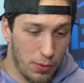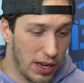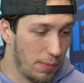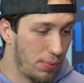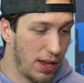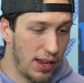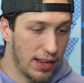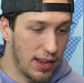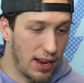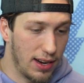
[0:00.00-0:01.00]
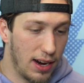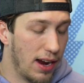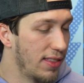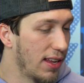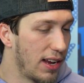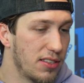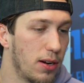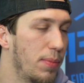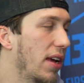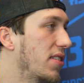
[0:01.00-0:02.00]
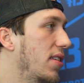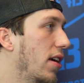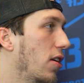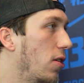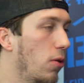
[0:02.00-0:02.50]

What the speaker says: We can play like that. I think that's our biggest thing,